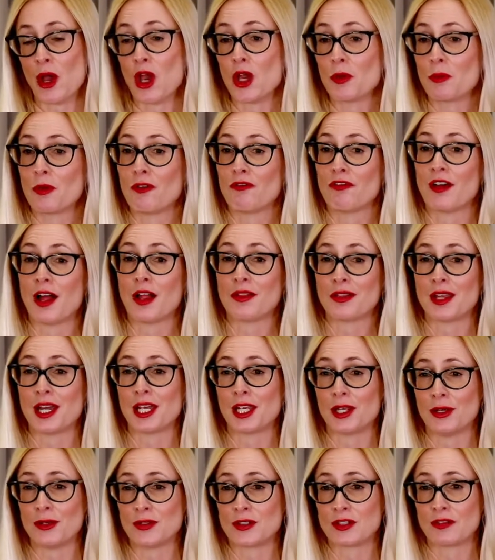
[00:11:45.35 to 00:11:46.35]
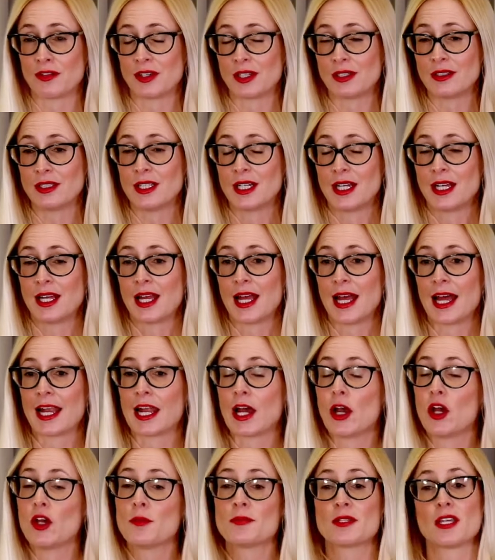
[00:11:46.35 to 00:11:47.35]
I hope you found that useful, and
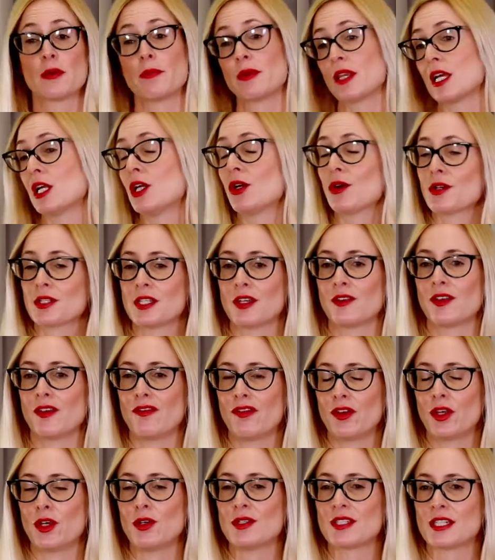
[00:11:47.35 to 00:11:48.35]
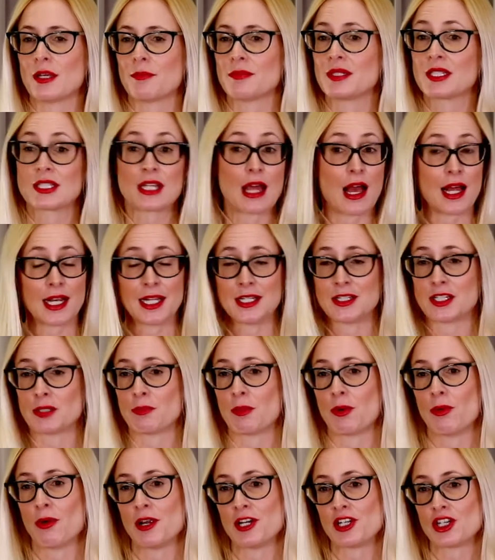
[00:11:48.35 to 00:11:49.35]
I hope some of the looks are giving you some style
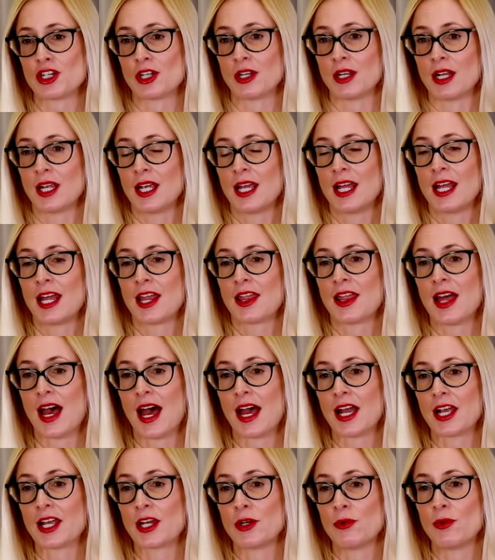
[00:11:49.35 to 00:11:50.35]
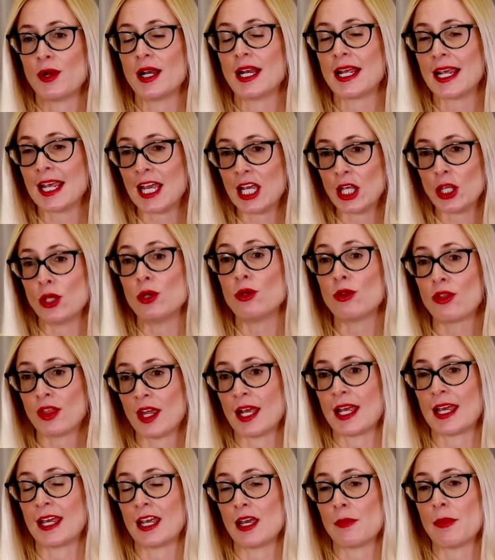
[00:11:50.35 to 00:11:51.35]
inspiration that can really get you
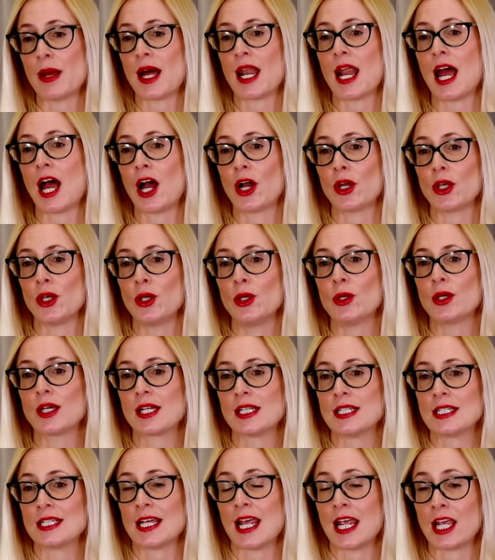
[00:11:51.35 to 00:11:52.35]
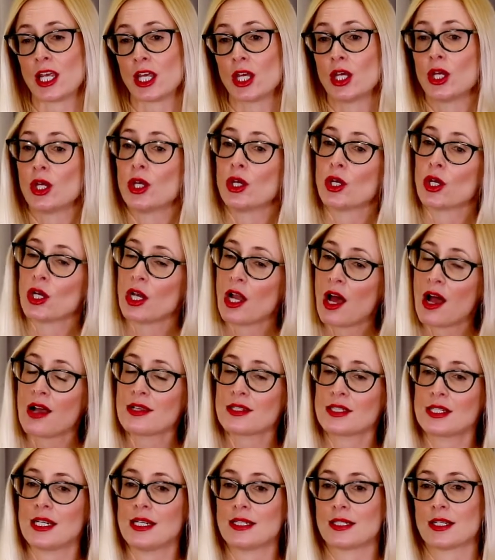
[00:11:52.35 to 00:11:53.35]
thinking about how you can take
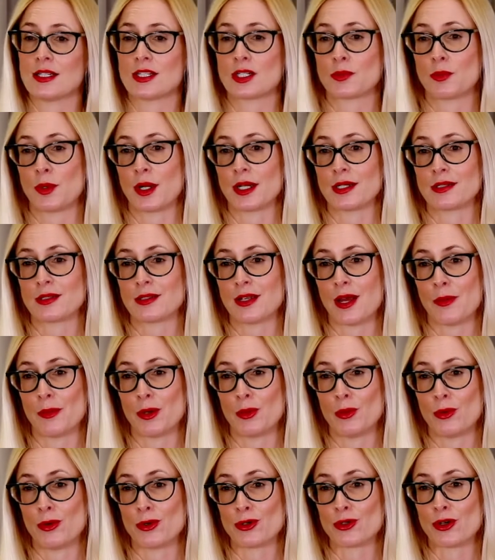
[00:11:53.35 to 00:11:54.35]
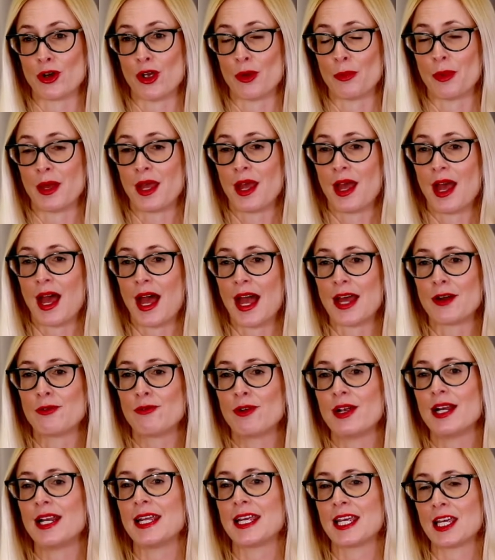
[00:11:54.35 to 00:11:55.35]
last season's spring-summer wardrobe and
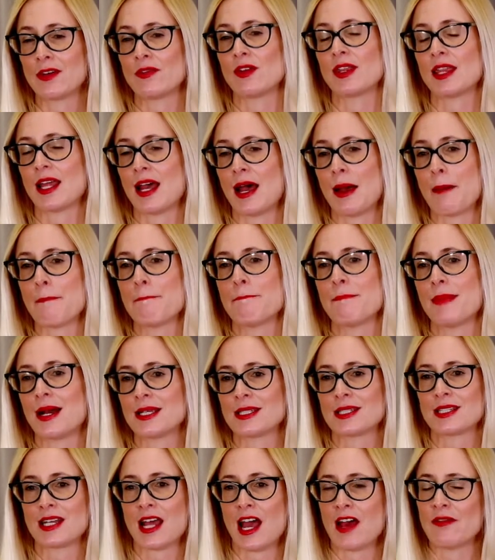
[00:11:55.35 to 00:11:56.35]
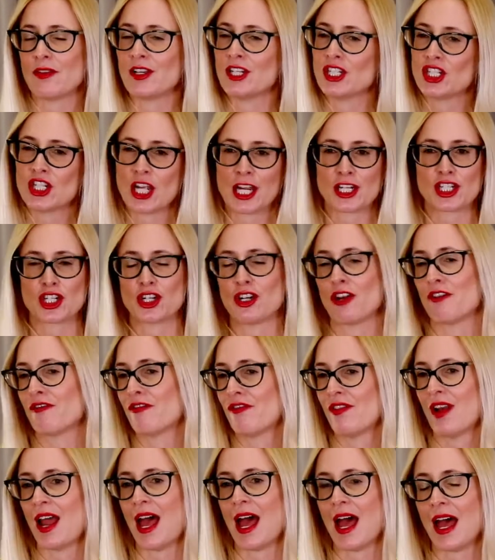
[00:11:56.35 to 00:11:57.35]
really give it that must-have injection of
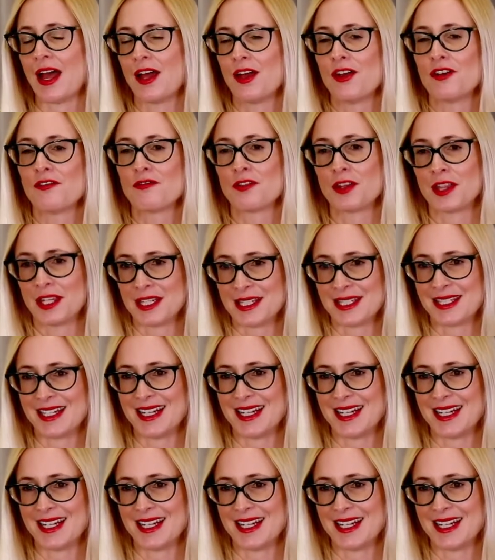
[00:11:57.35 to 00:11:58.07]
flair for this